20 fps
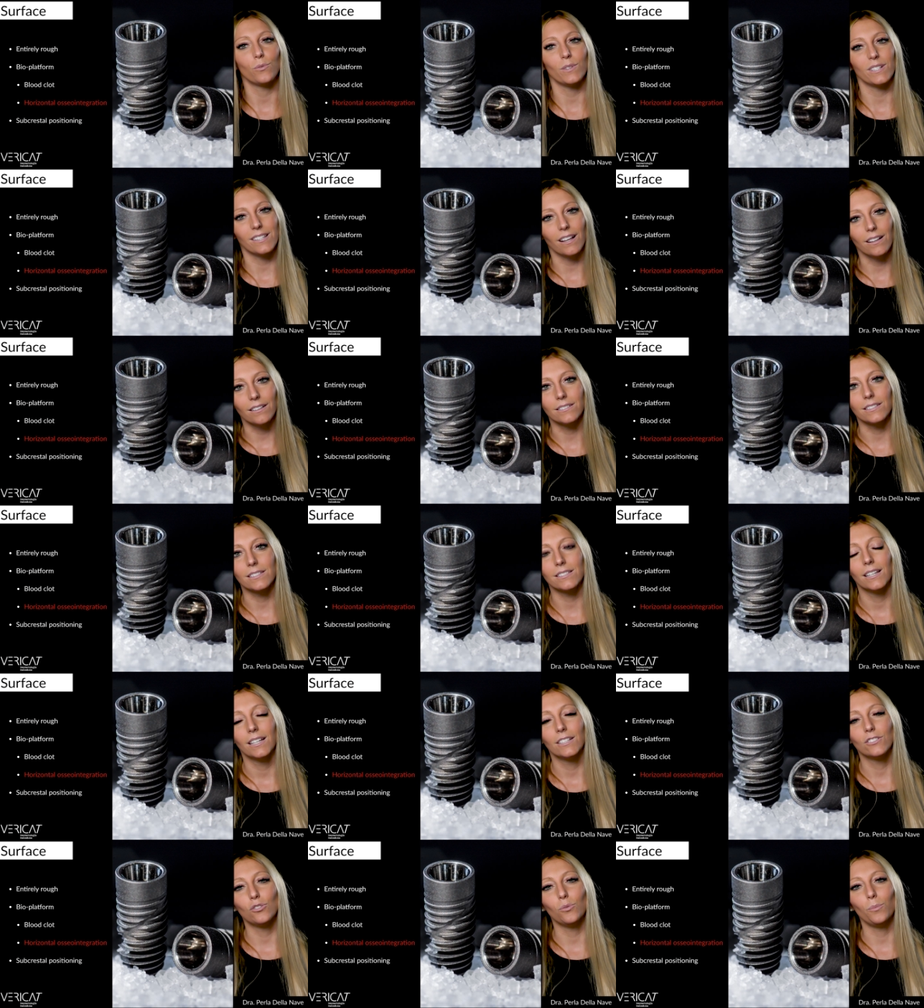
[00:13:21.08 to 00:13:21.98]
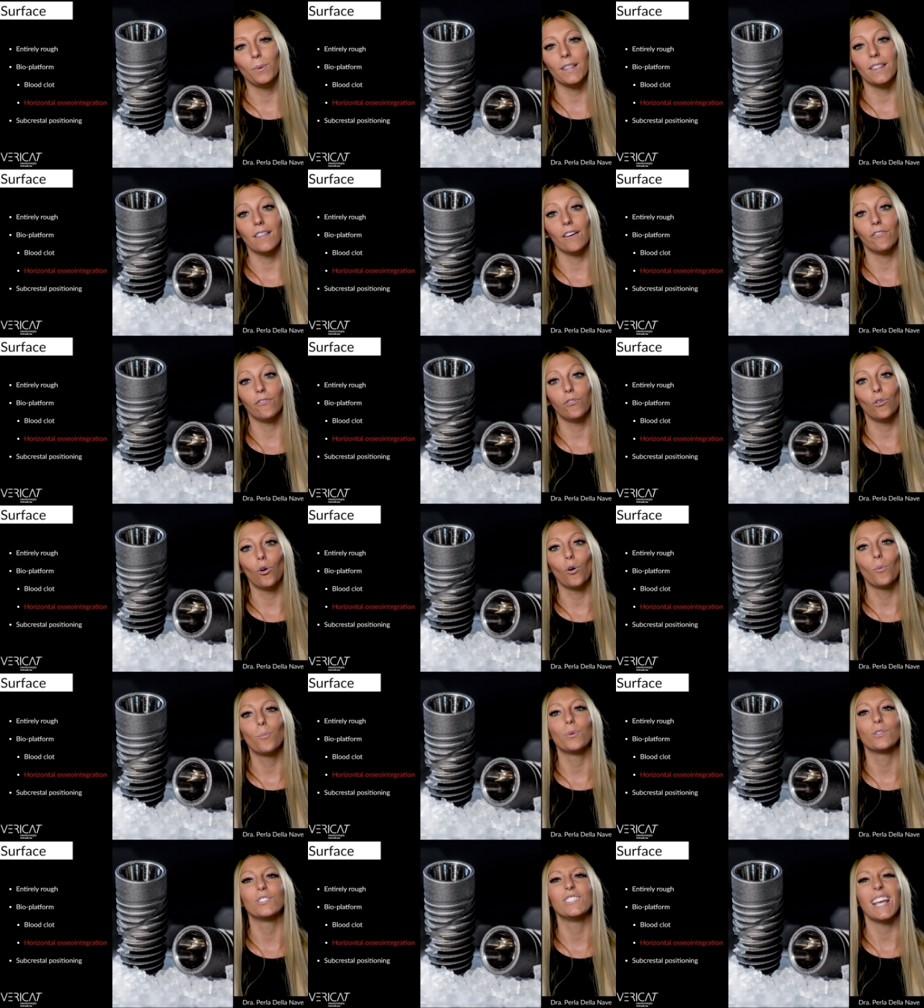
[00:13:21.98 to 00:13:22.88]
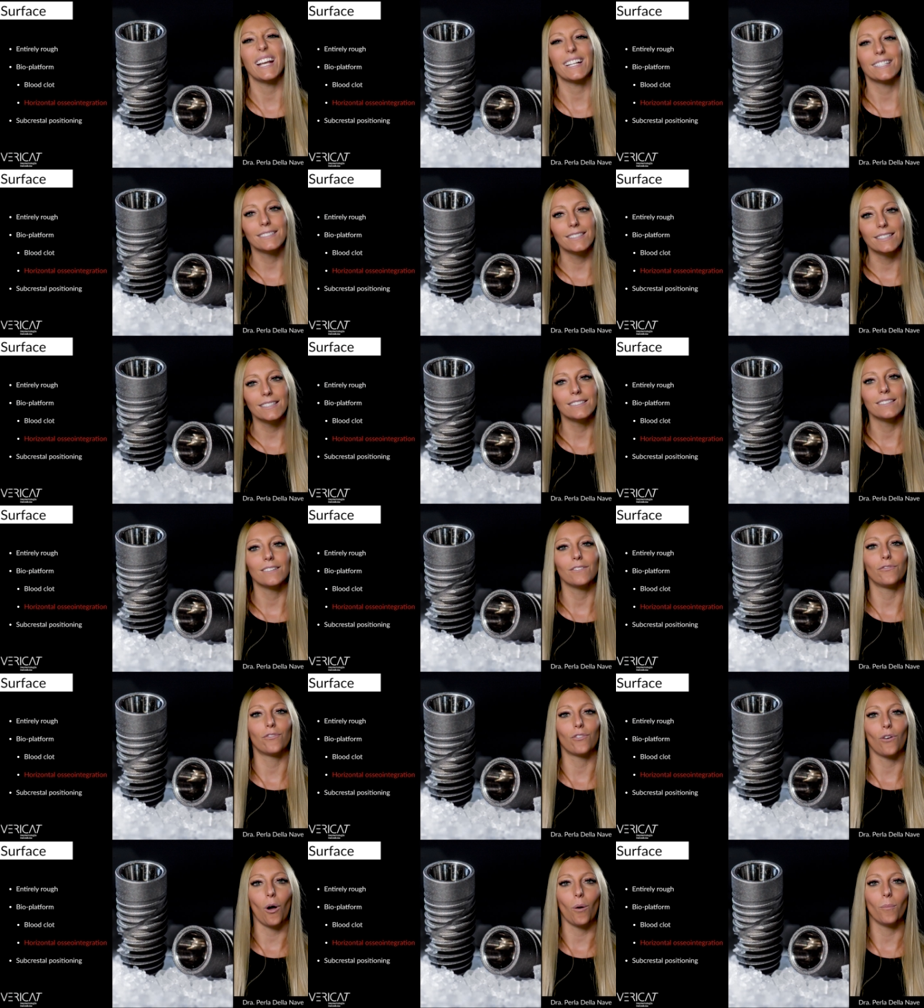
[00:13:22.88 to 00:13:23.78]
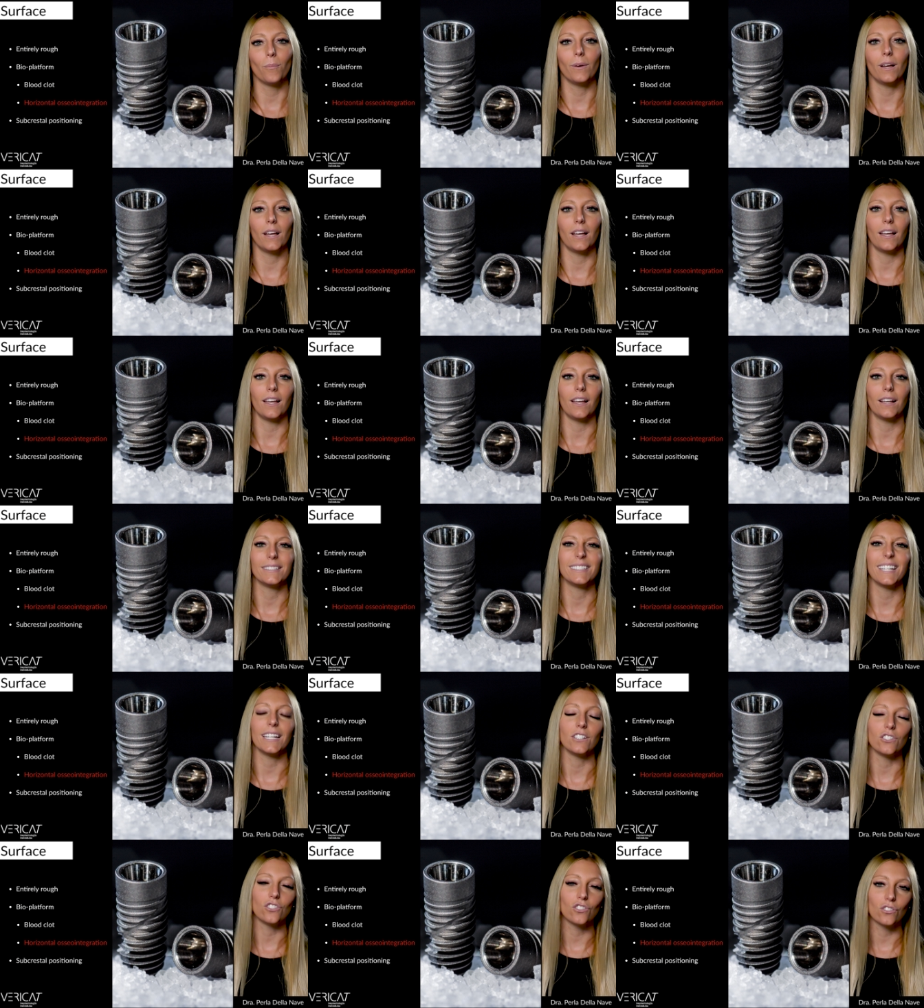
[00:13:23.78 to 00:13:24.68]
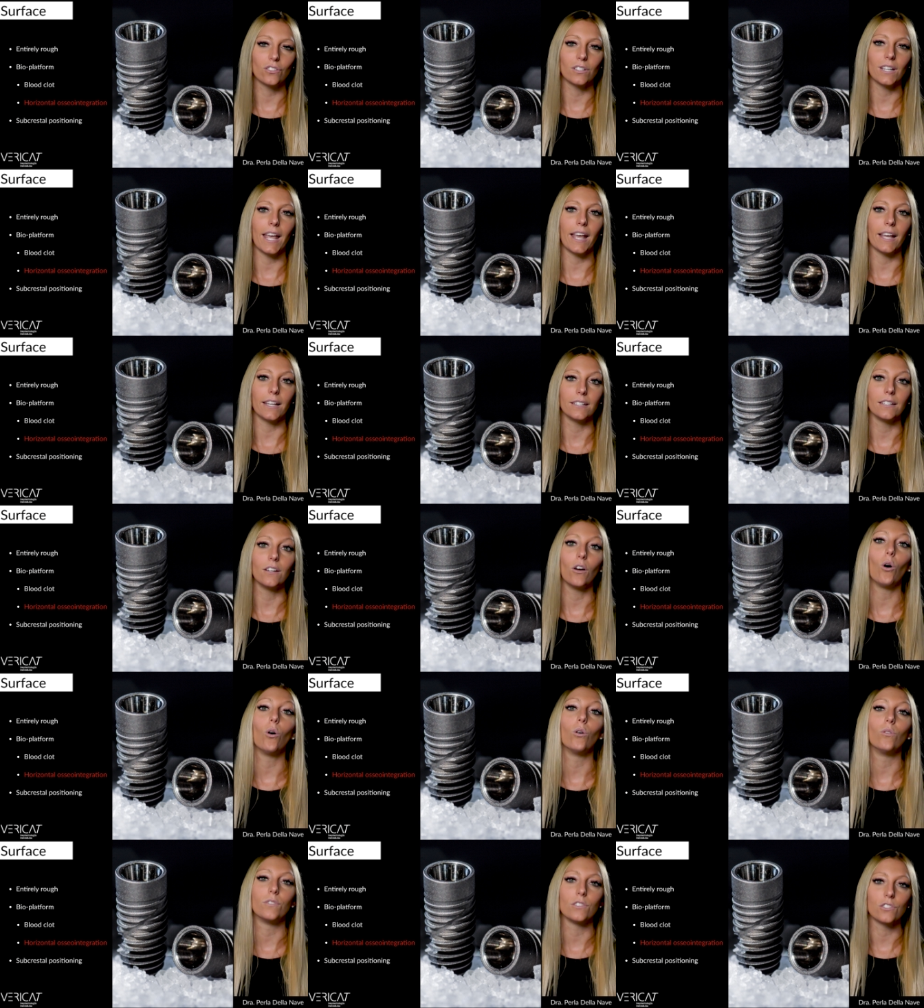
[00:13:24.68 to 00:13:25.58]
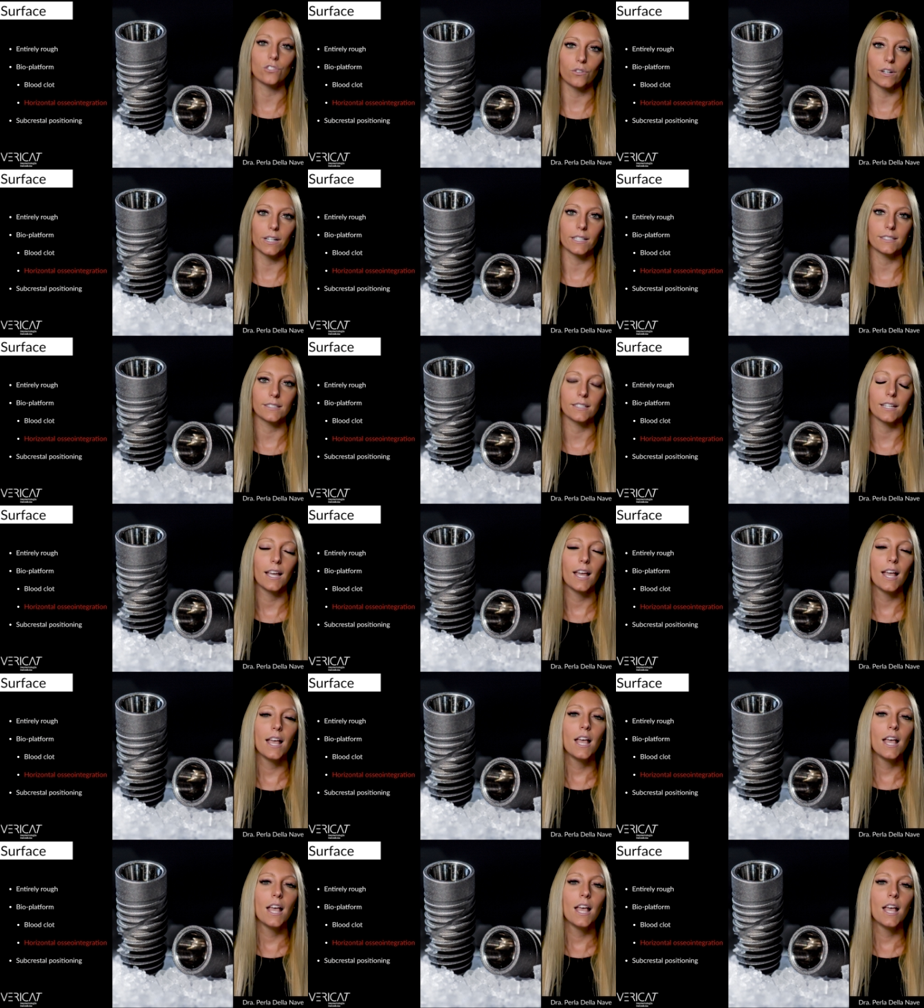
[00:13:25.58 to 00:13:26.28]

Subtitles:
results to be therefore protected from tension and overstress.